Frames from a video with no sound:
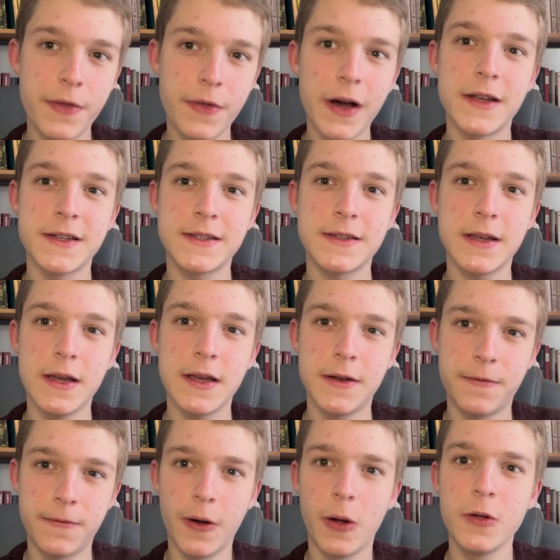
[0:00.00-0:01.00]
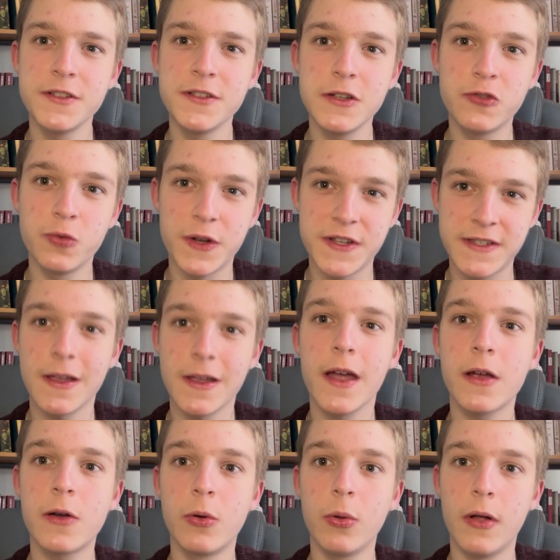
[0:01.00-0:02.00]
Thus, it falls into a
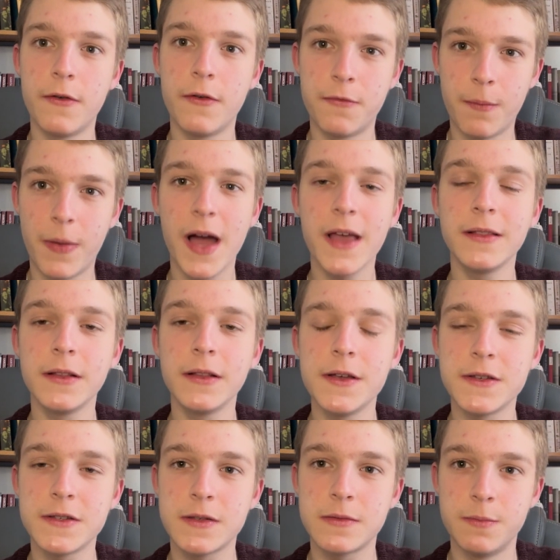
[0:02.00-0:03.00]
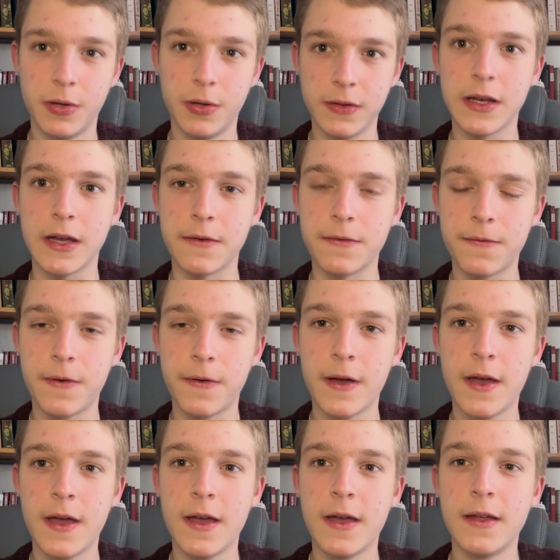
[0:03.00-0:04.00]
cycle of mindless belief,
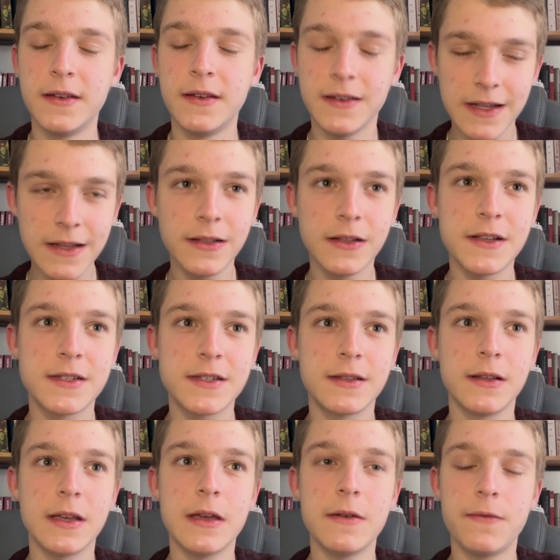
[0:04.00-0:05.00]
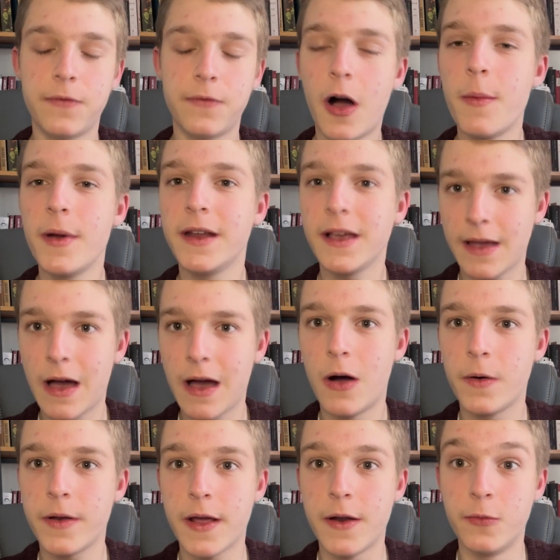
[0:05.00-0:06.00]
needlessly vomiting
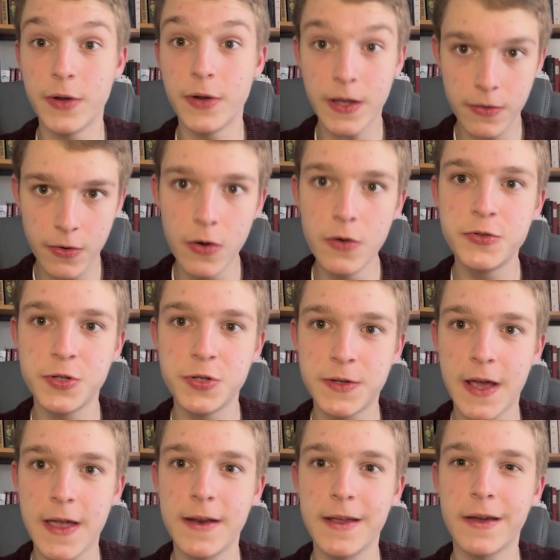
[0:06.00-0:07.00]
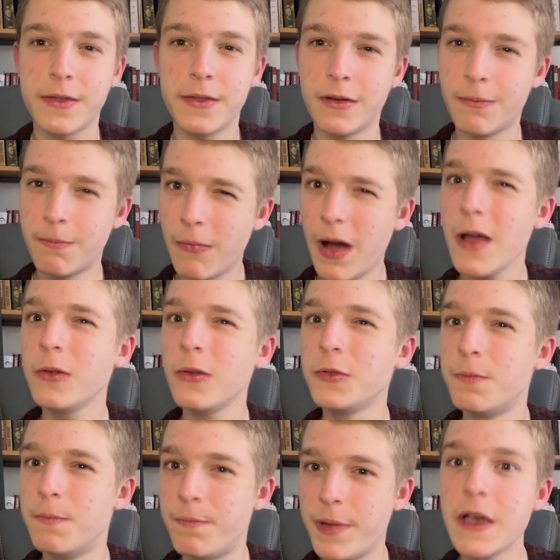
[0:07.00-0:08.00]
out and regurgitating the
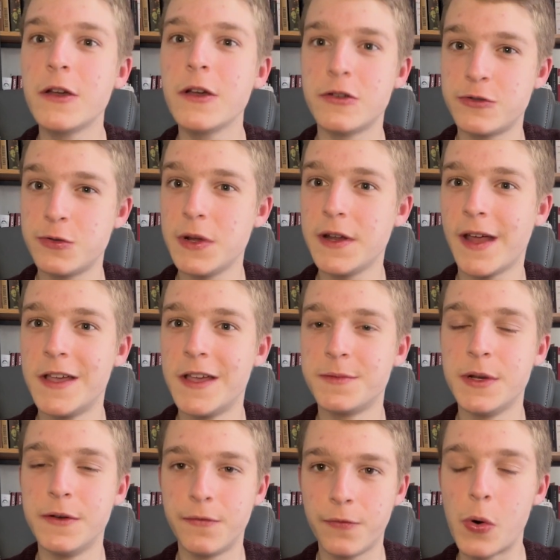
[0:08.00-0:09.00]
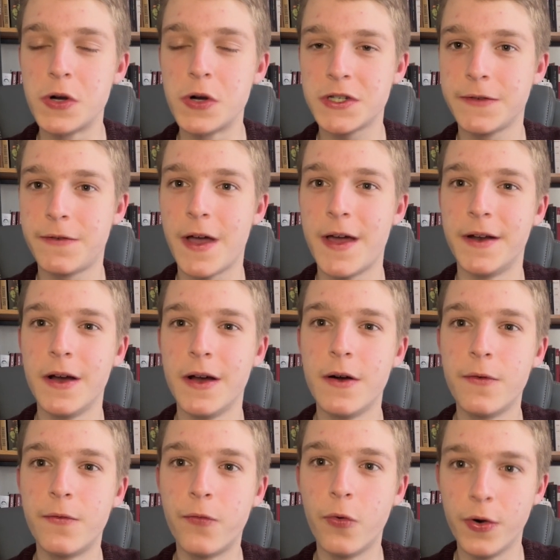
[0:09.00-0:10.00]
mild bigotry it has been force-fed
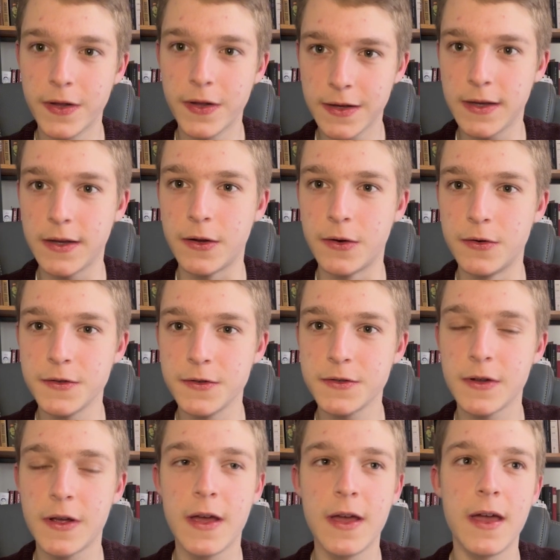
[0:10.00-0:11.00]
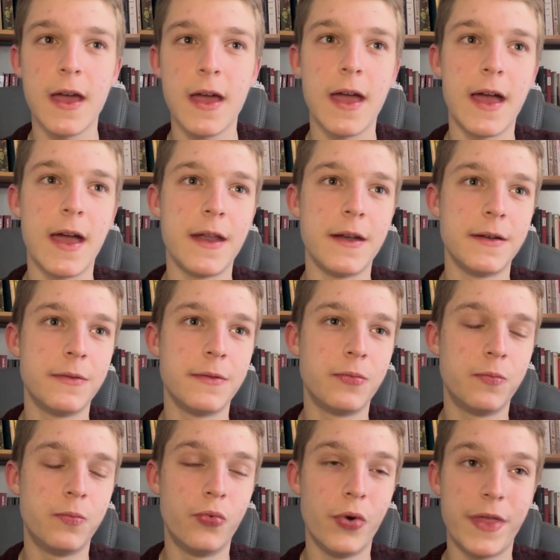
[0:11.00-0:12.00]
for years, and
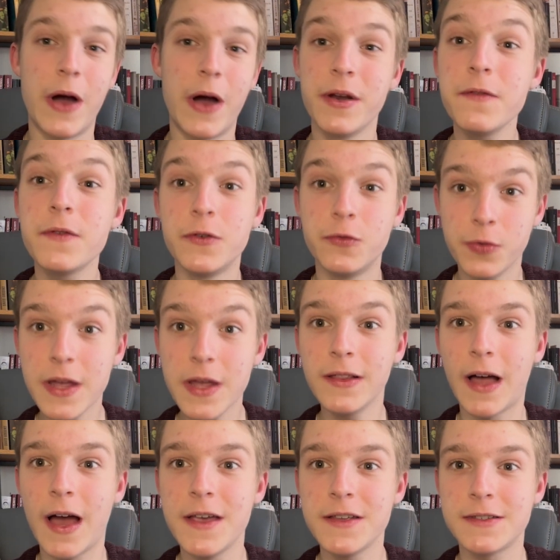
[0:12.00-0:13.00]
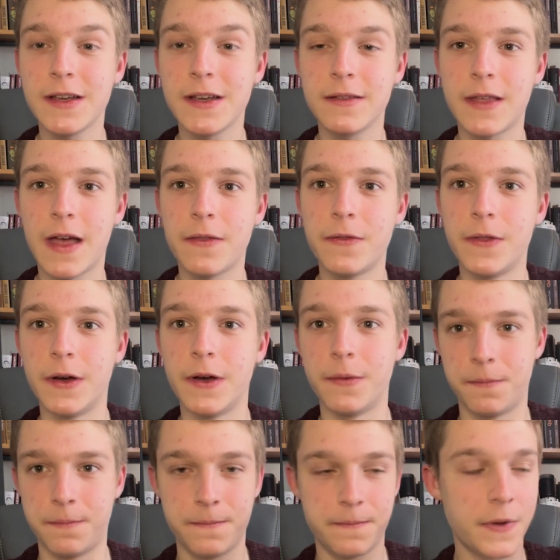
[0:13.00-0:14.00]
without even realizing that
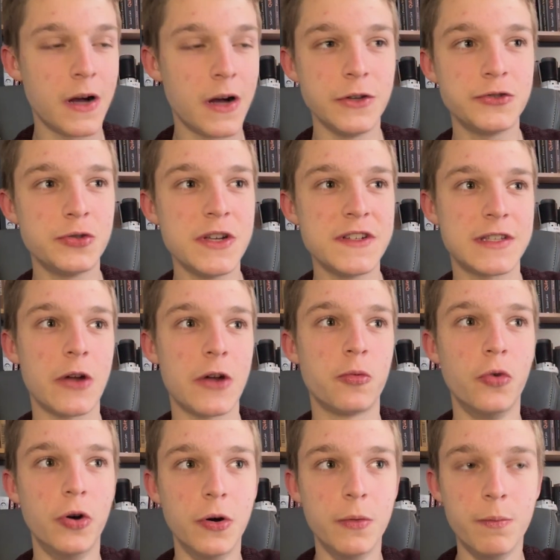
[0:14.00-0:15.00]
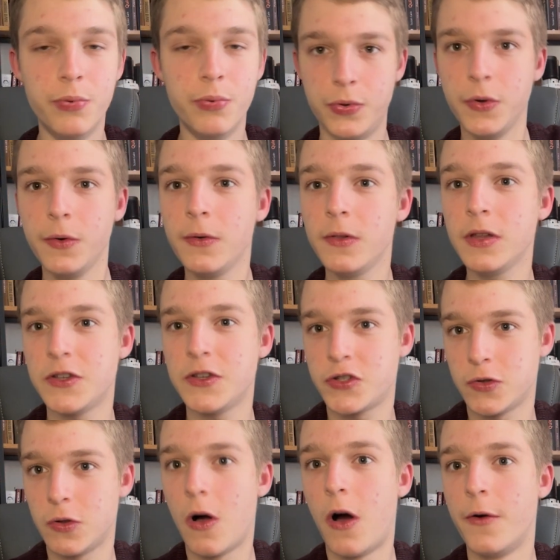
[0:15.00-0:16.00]
the countries that were brutally
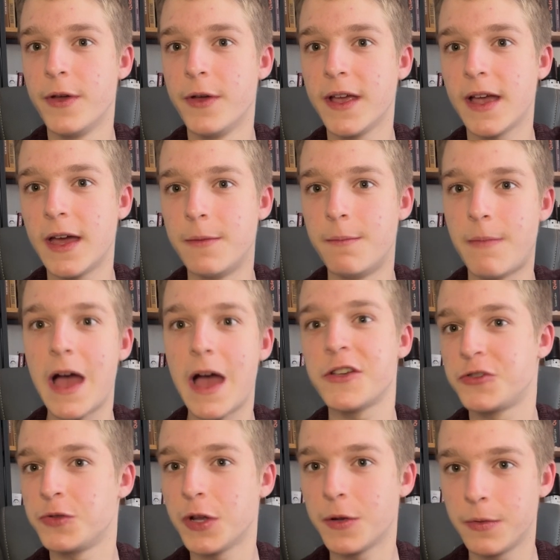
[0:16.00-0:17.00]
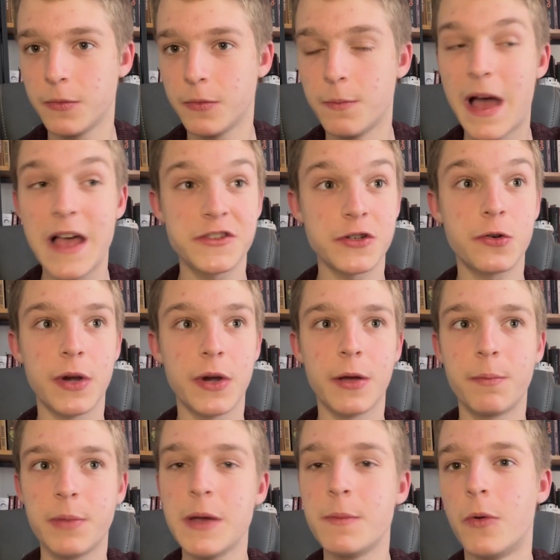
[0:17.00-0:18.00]
slaughtering and massacring
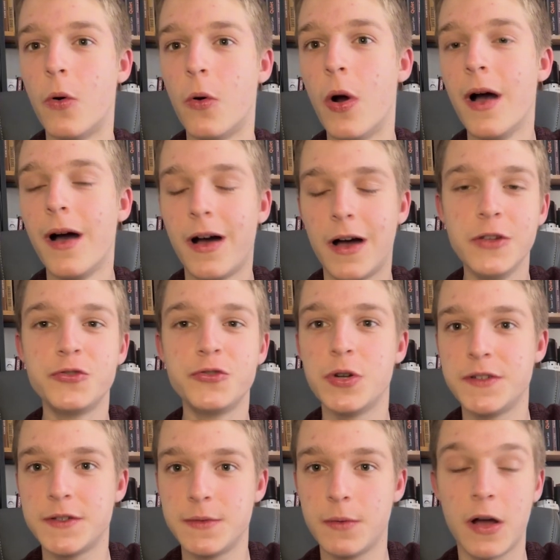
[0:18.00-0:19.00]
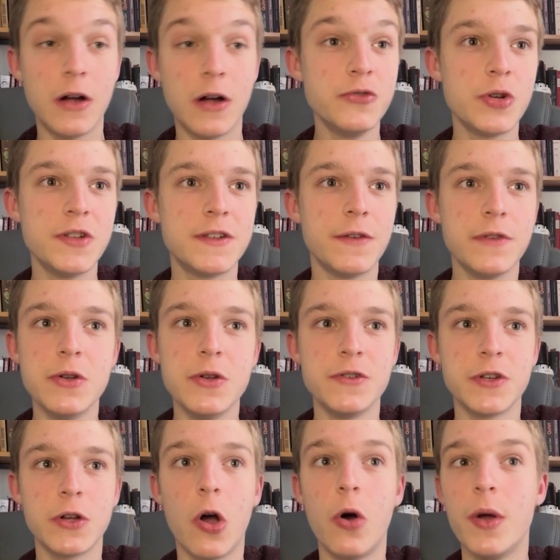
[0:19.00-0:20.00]
people hundreds of
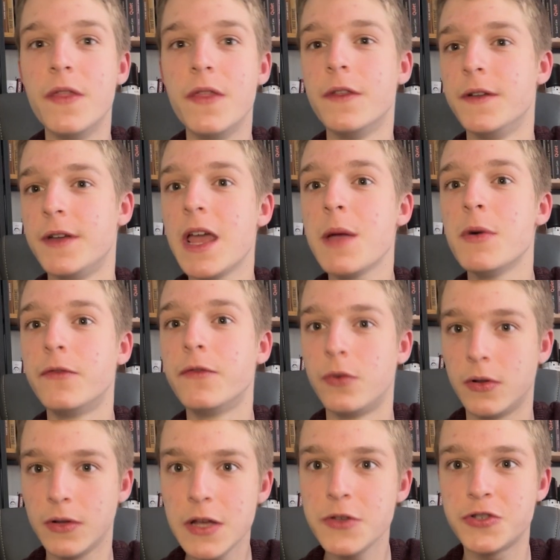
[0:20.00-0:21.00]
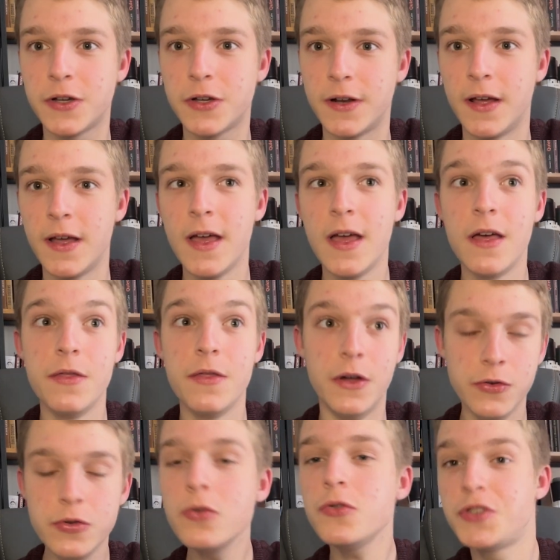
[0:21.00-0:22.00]
years ago in the name of religion, the
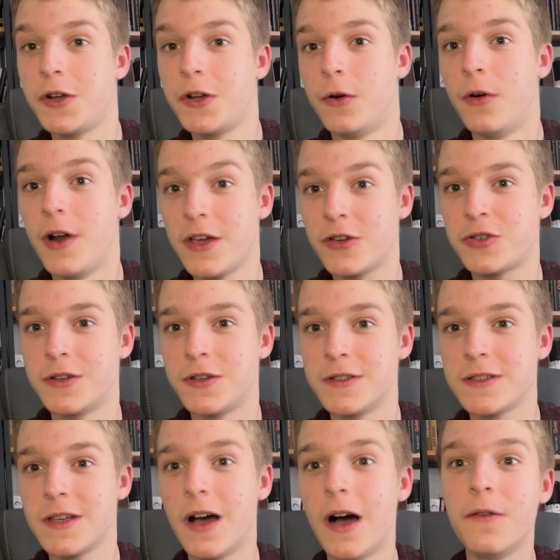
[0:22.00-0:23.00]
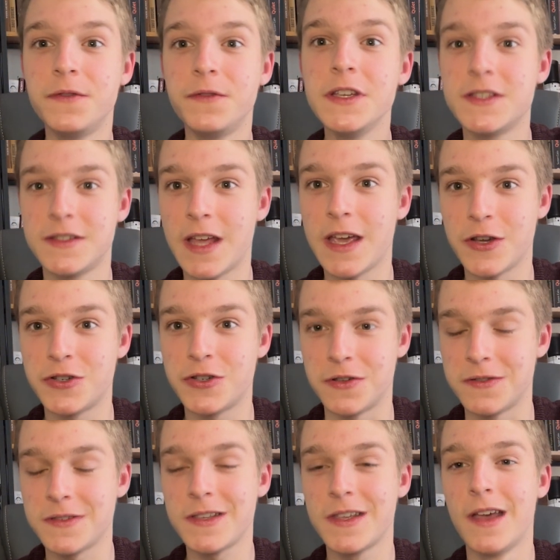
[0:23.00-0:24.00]
new generations of these
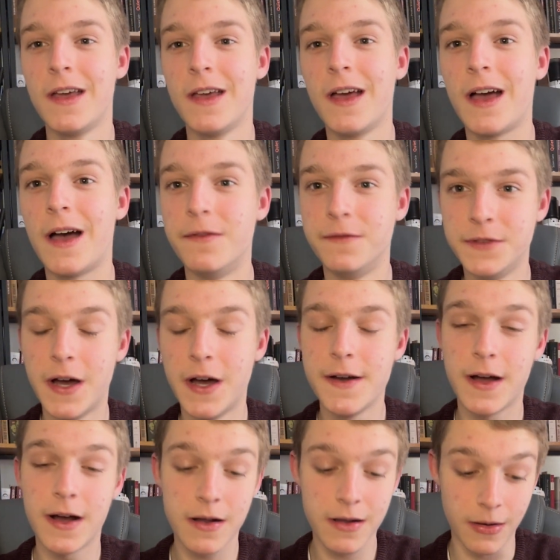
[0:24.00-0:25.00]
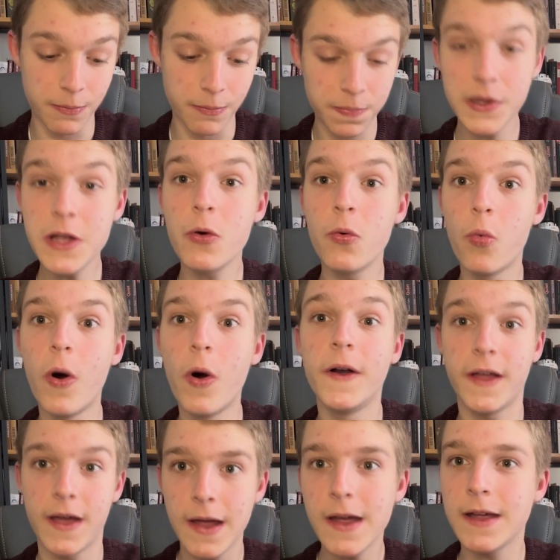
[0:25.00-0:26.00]
nations have done a complete
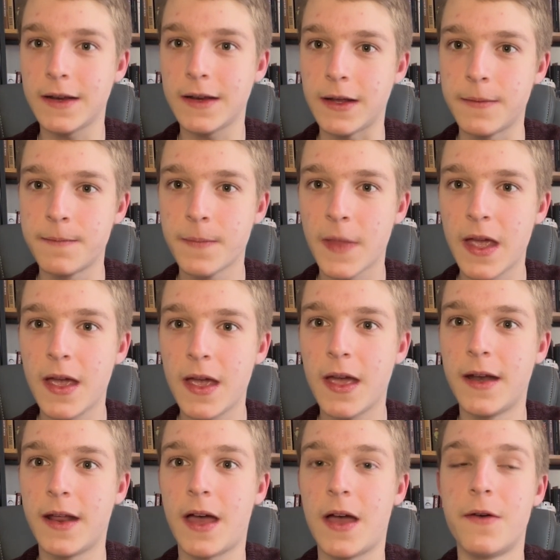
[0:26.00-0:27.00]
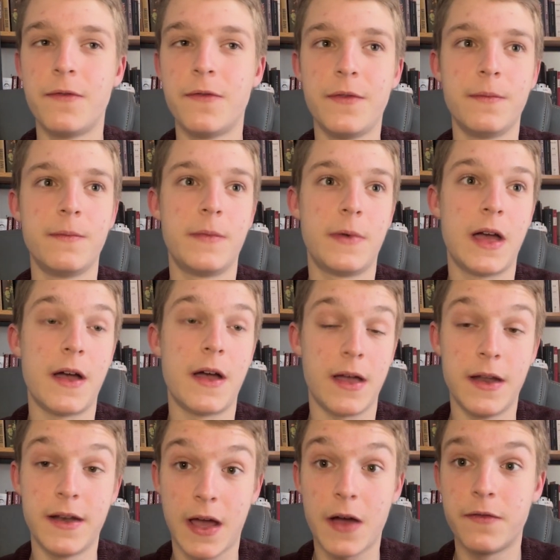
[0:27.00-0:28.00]
180 and
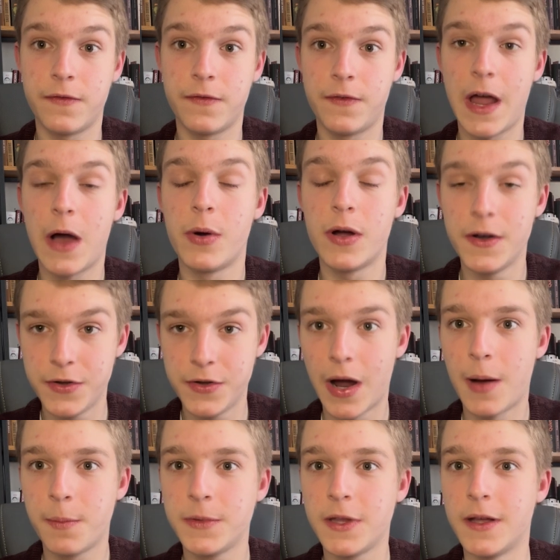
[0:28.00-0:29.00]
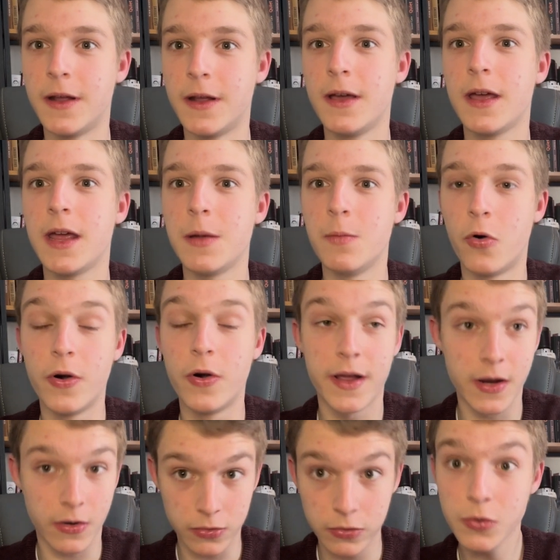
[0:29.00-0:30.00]
have now adopted a more
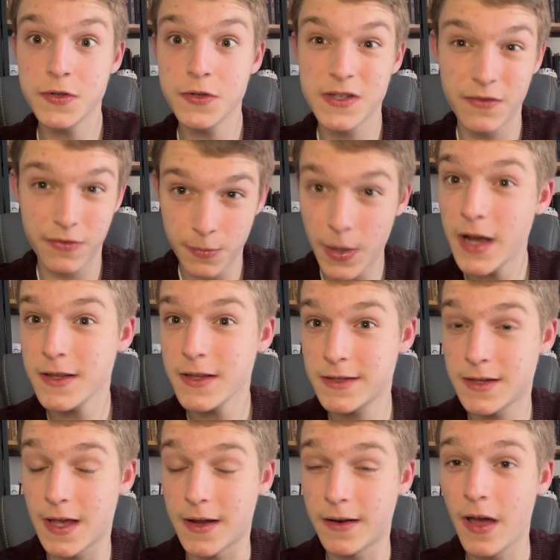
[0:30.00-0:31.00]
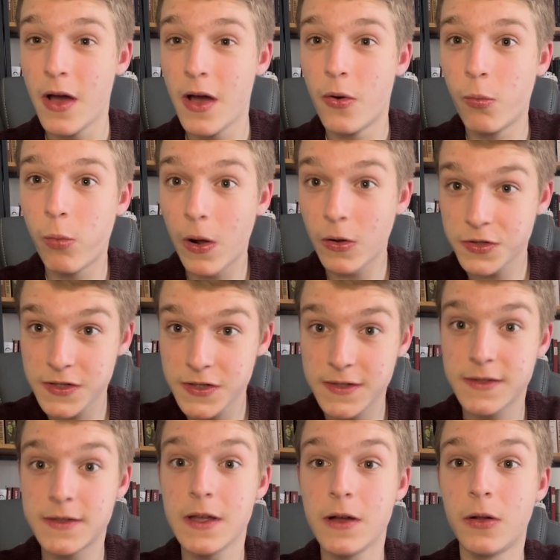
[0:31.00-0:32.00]
inclusive mindset while
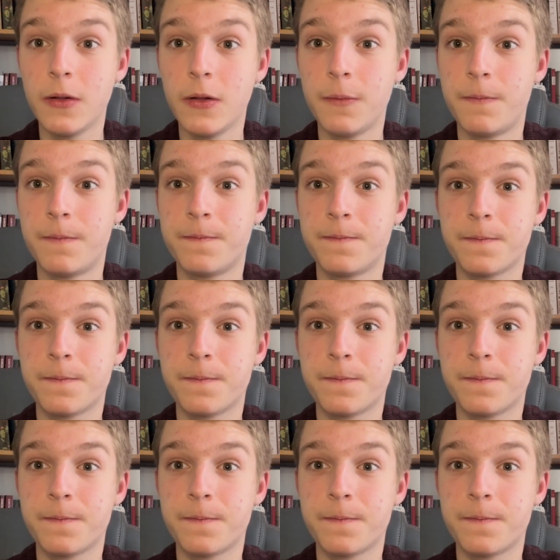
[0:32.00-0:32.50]
still